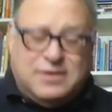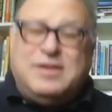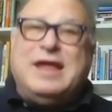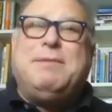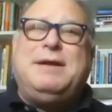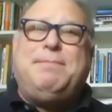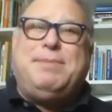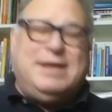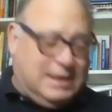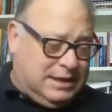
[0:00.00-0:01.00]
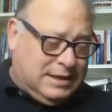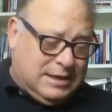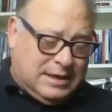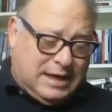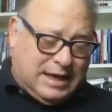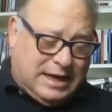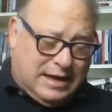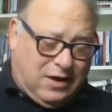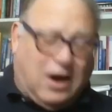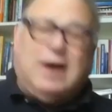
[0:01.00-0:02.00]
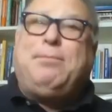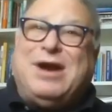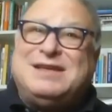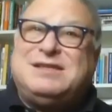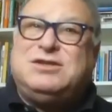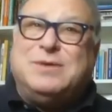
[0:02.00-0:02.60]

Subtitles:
they might be hard-pressed